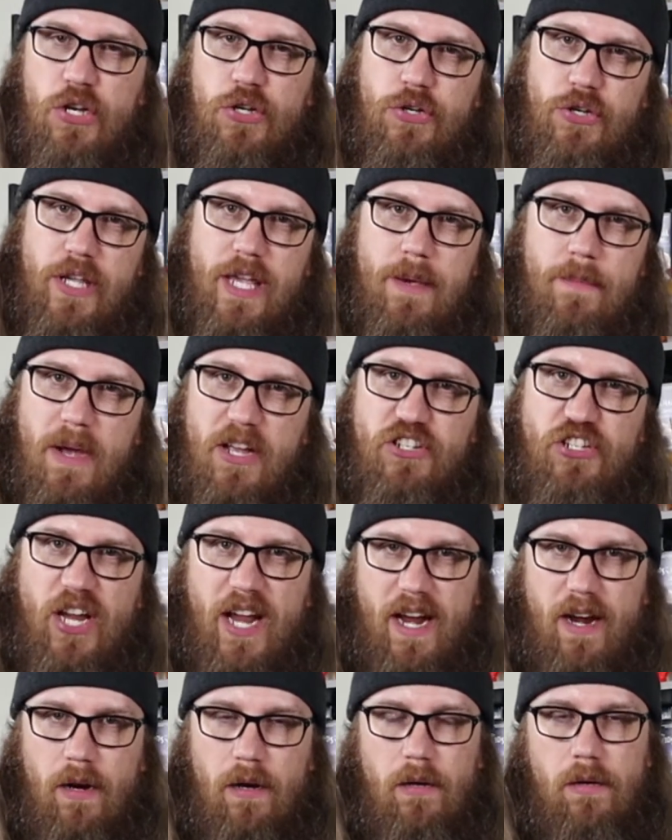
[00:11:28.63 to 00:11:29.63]
to get my
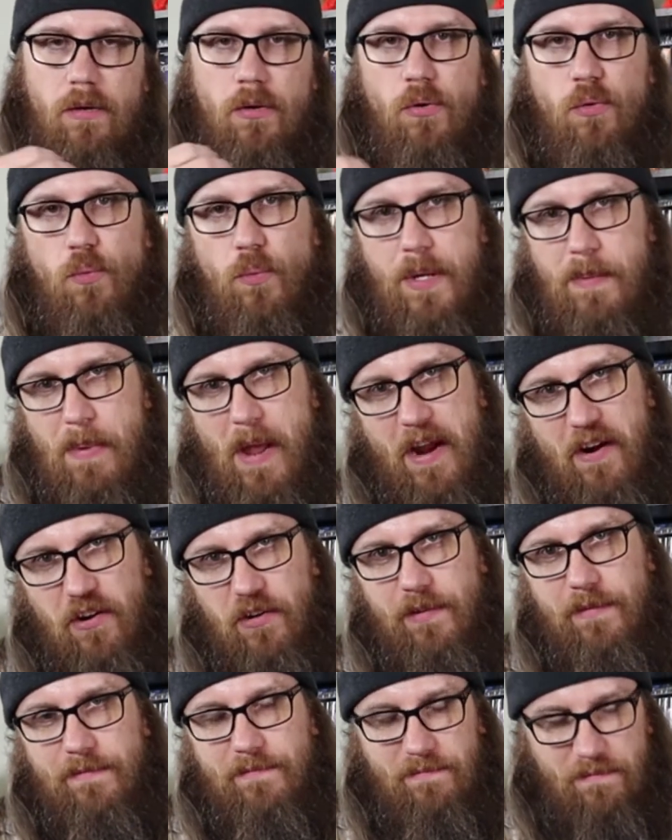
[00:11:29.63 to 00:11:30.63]
chair
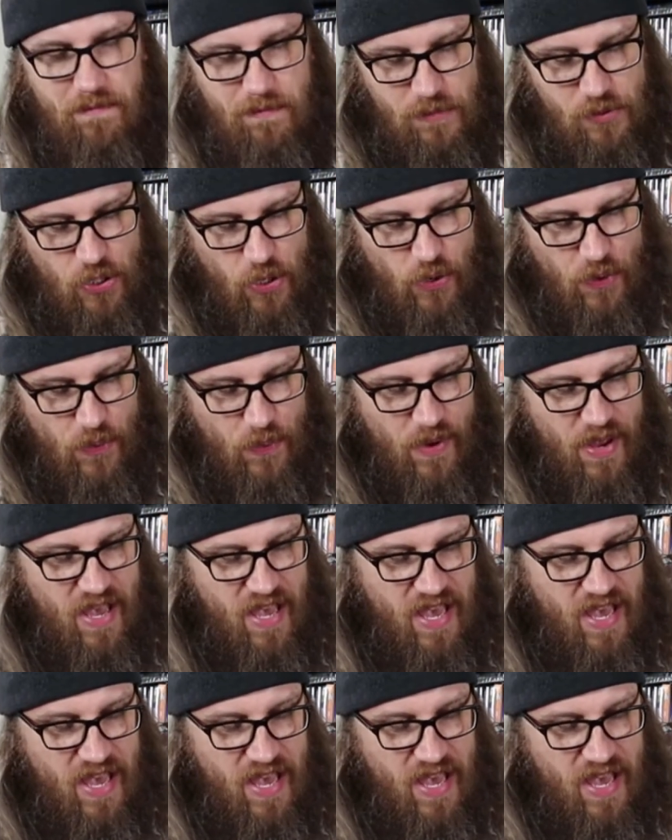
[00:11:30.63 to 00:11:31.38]
repaired. So